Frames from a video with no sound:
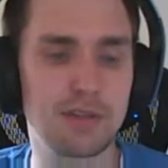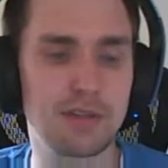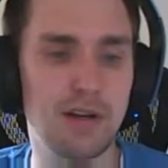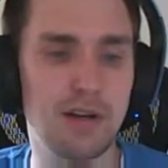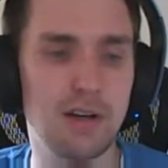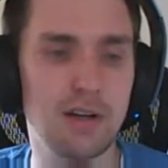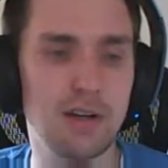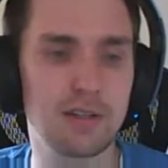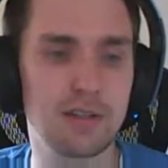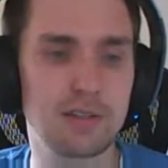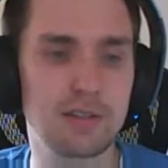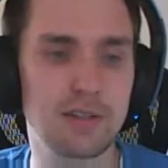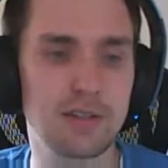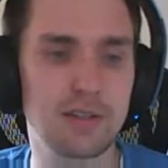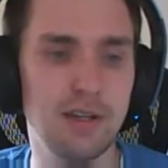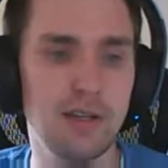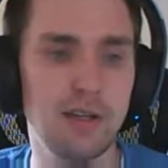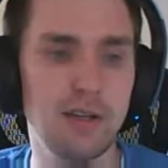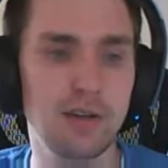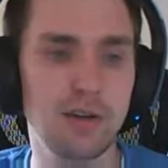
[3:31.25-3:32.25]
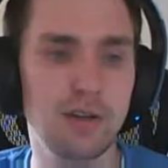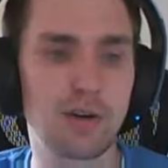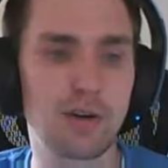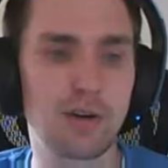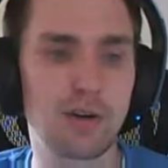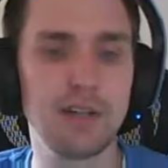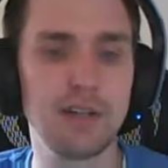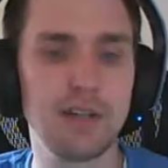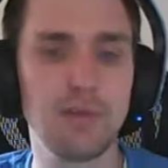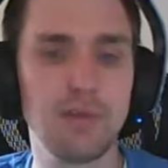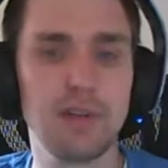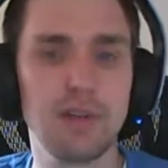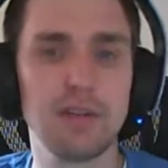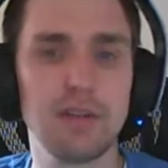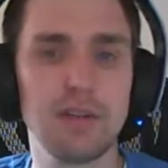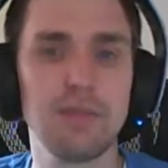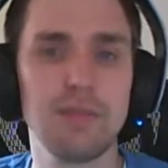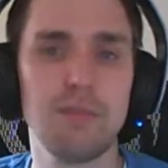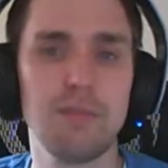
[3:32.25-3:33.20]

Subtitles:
tongs, grinding wheel,